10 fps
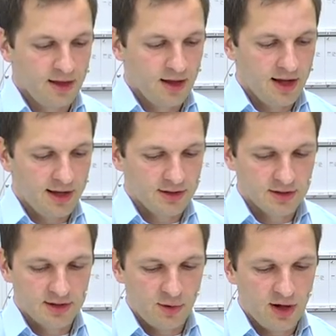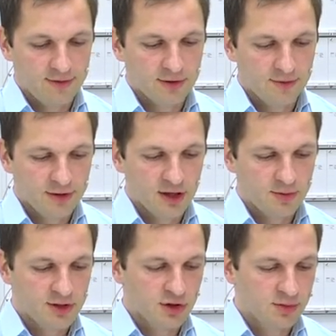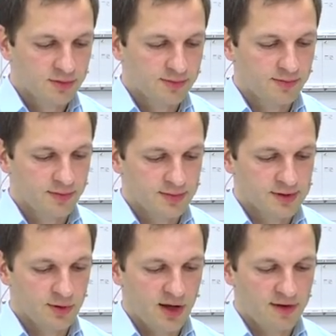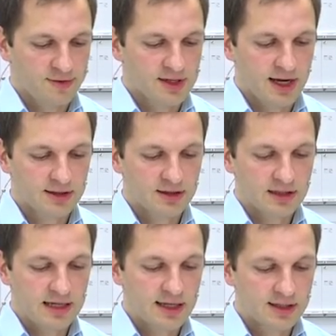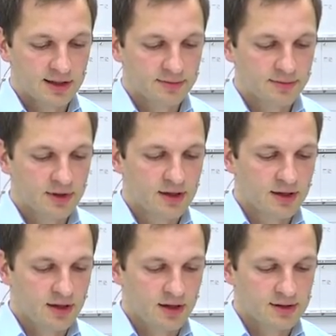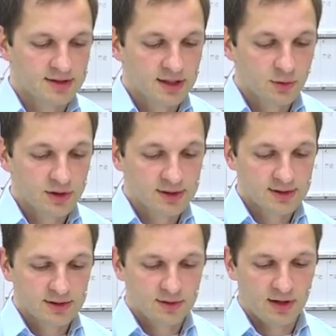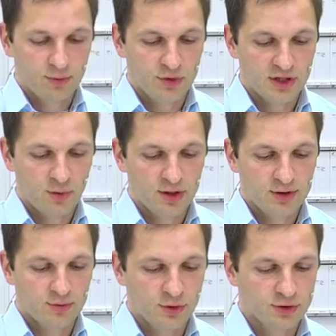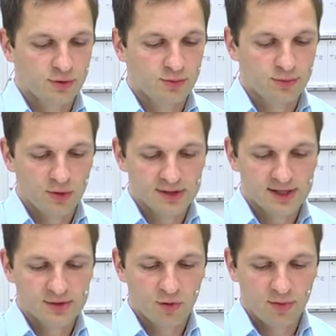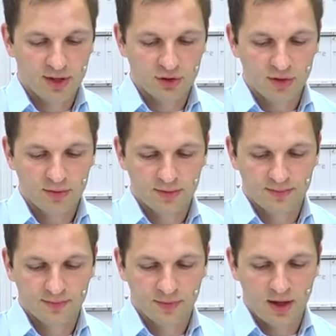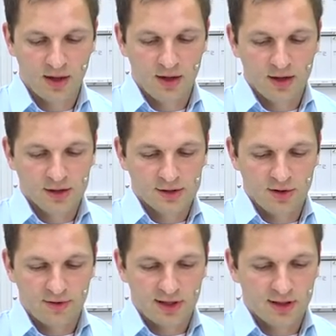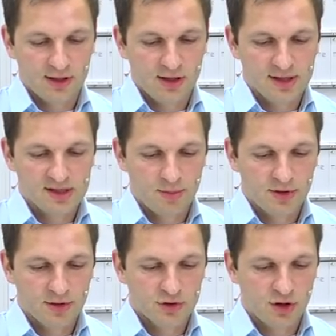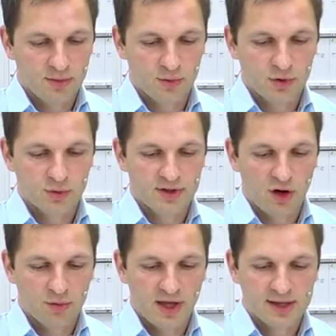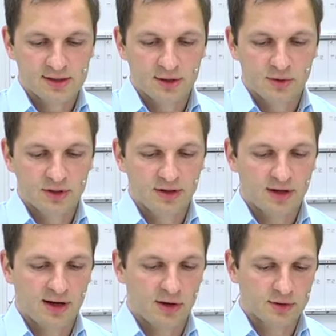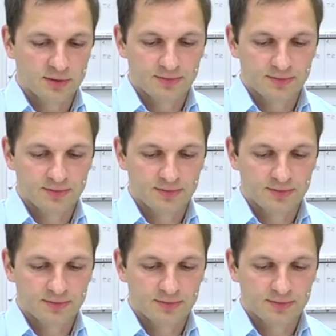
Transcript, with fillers: And now I have configured my job. So I have selected a data uh, sequence, which I want, want to process with my job. So if I click here, I submit the job, which will now be executed in the cloud.